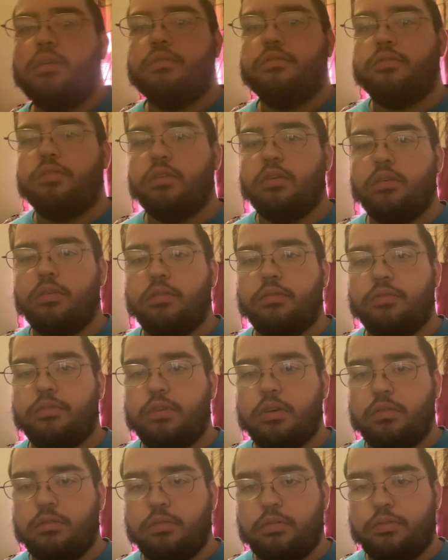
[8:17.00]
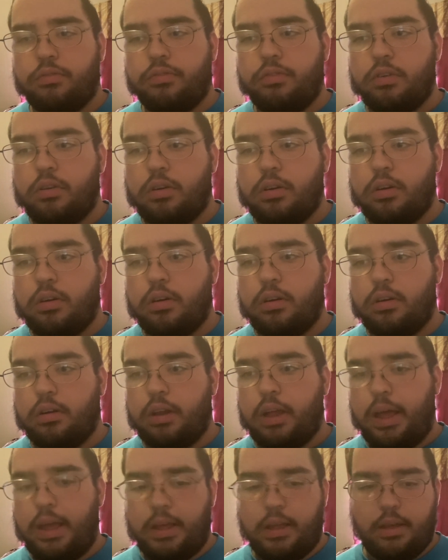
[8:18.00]
for for the, for
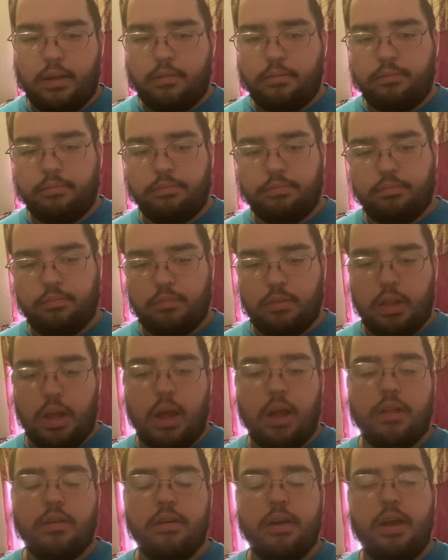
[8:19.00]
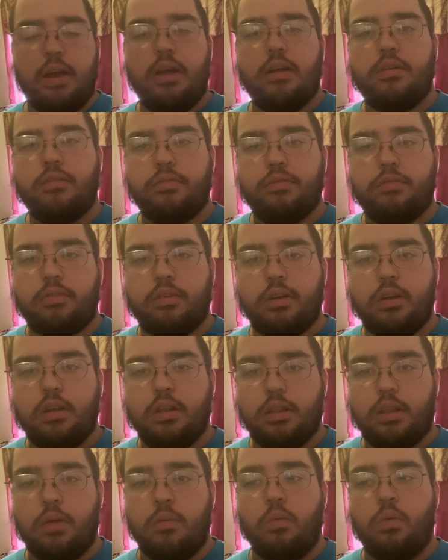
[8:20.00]
like the other half,
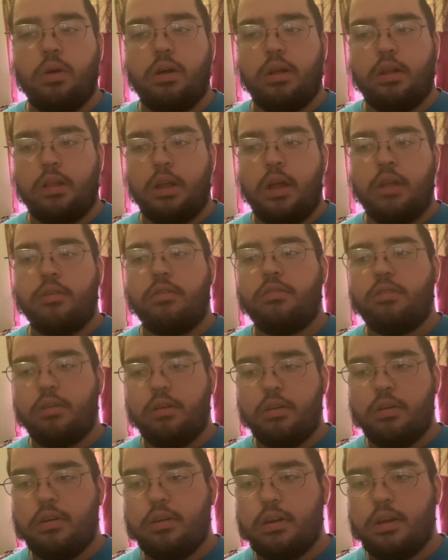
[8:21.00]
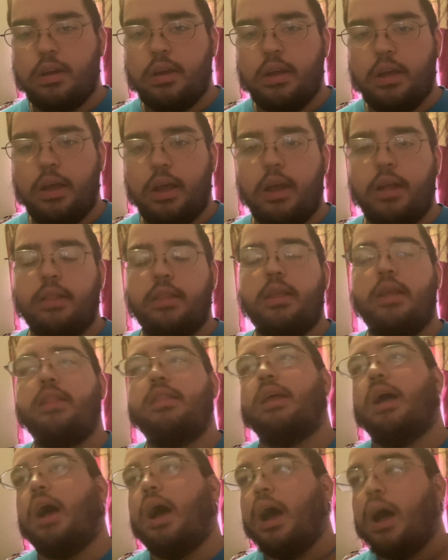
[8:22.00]
the one, the other third, and then
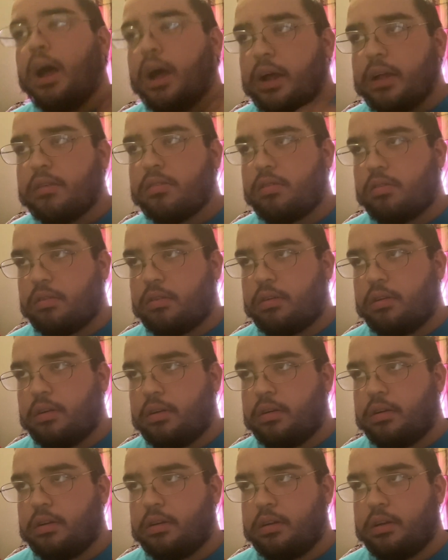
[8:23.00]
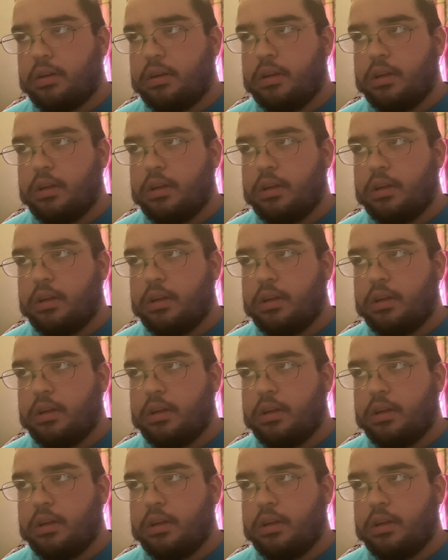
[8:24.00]
the other third